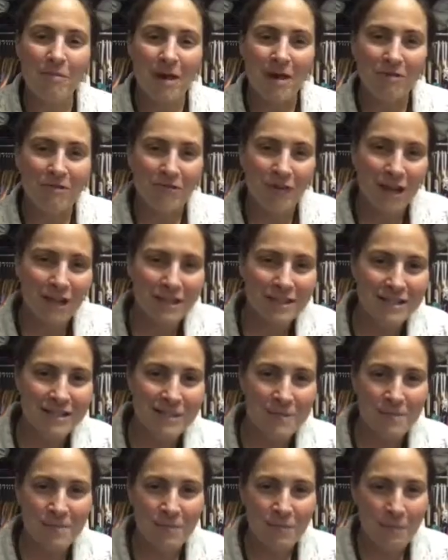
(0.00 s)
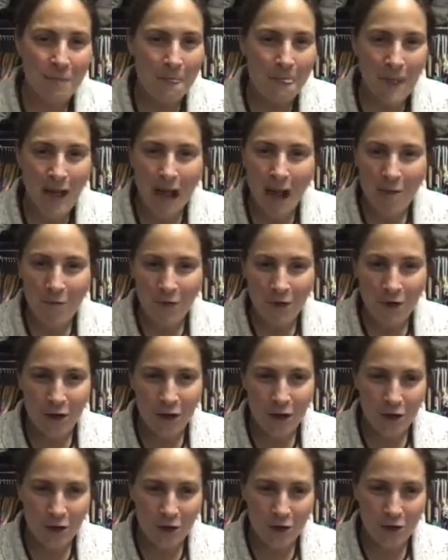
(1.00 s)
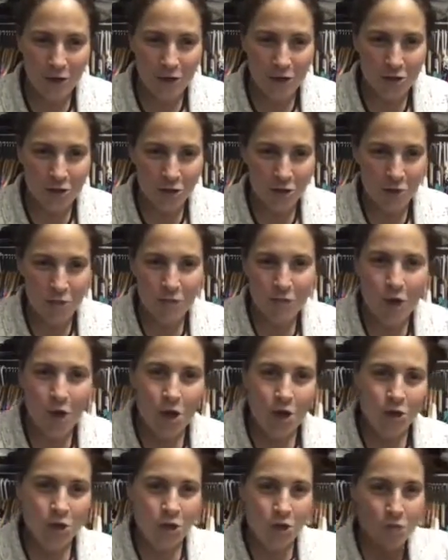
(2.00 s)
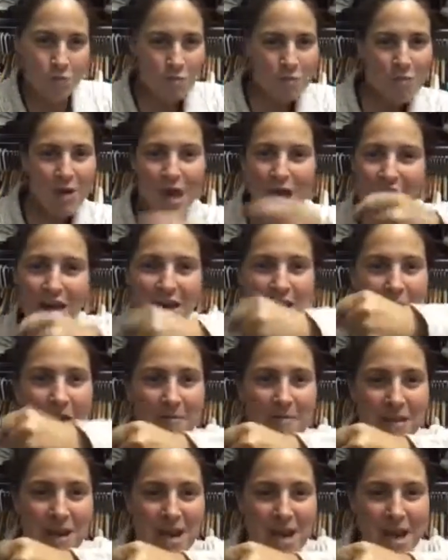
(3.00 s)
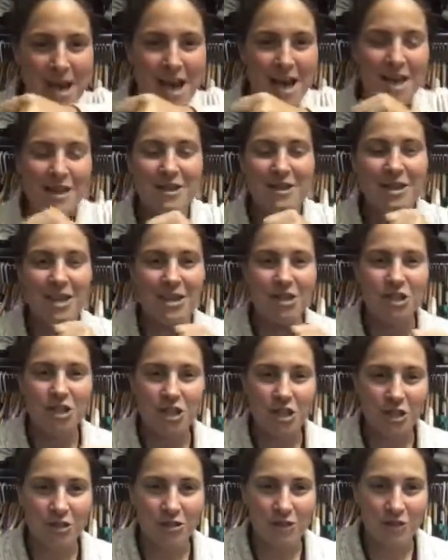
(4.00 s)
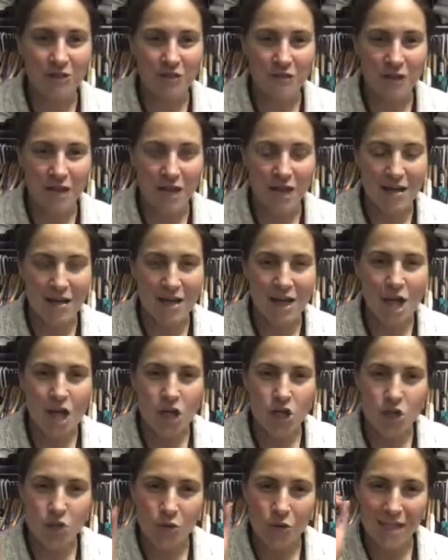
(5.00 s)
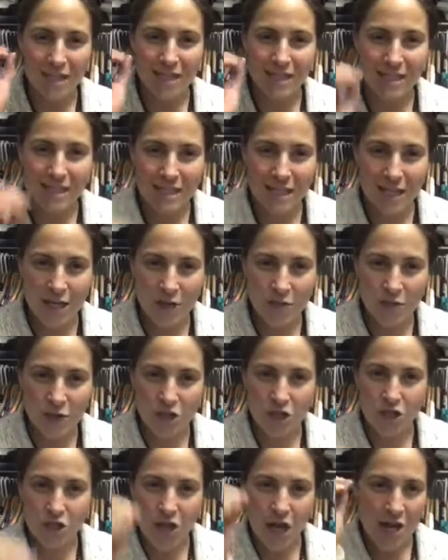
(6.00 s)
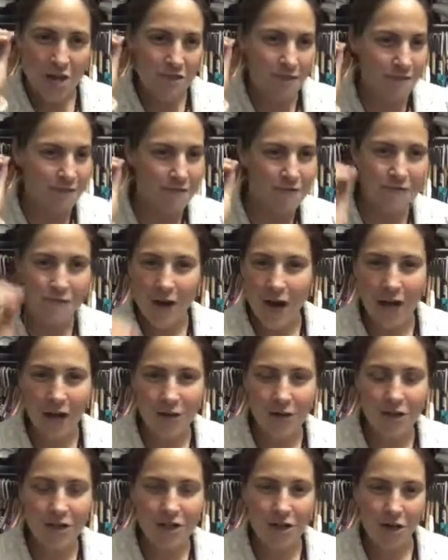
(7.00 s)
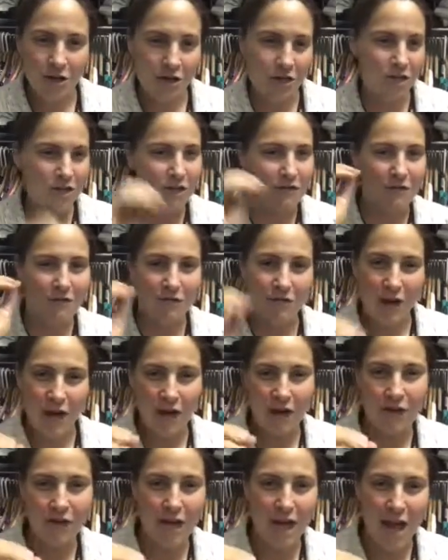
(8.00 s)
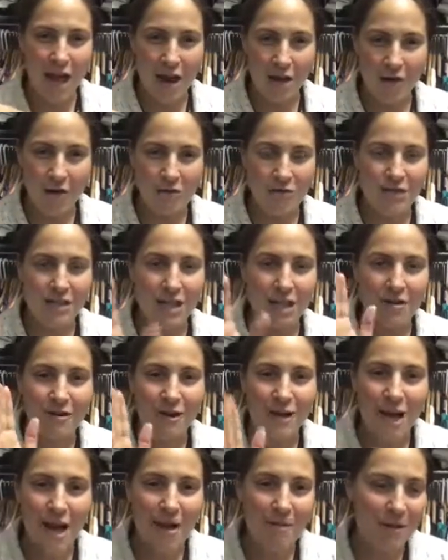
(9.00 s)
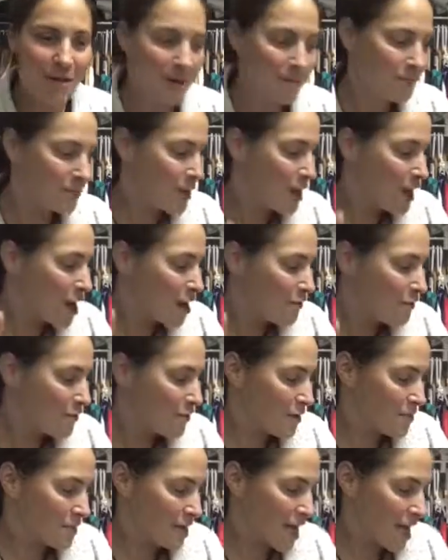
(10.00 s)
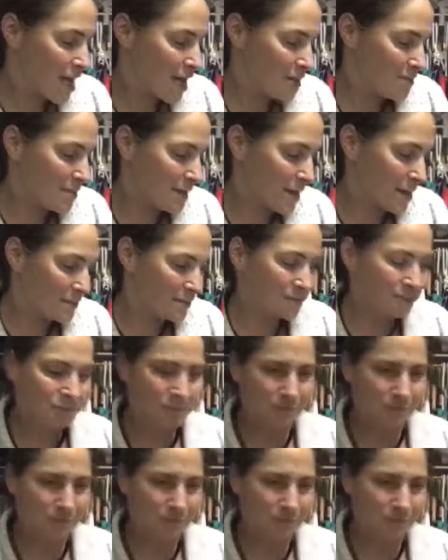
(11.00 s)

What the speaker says: My friends, I want to encourage you to pick up the shield of faith to extinguish the fiery darts, the fiery arrows that are coming from the enemy,